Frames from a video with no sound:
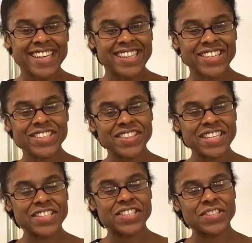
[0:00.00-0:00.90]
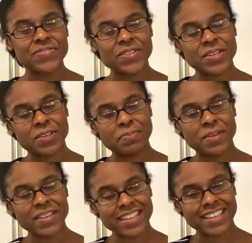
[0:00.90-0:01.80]
Those are things you could do for the
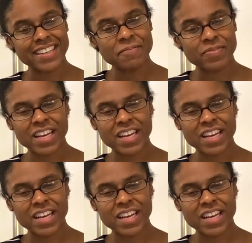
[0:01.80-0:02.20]
community.